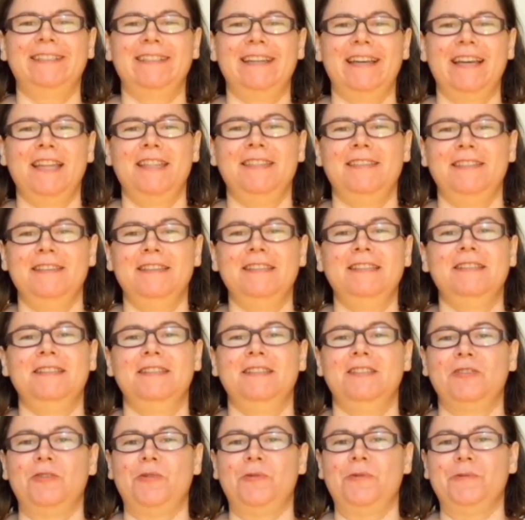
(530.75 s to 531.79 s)
And this
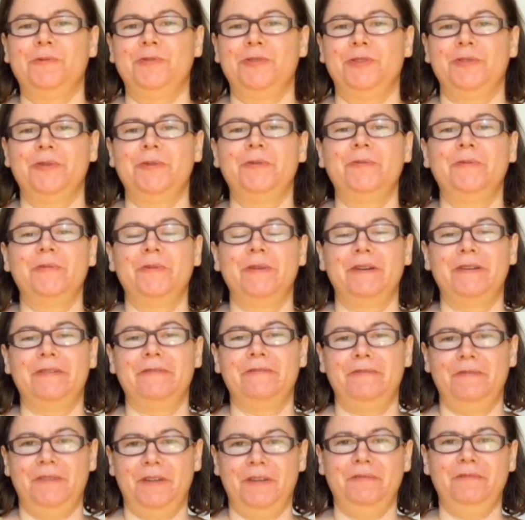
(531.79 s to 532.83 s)
is also a
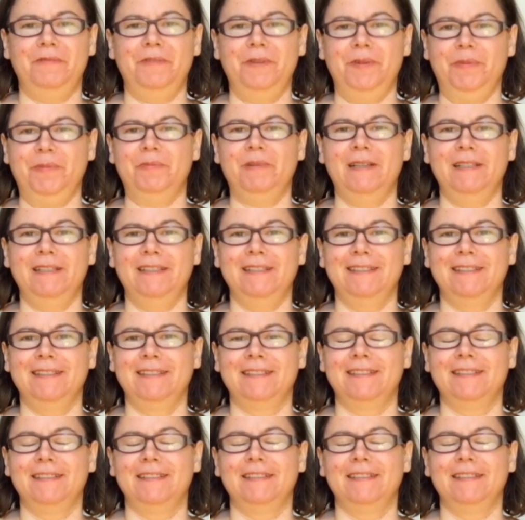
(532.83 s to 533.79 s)
favorite one.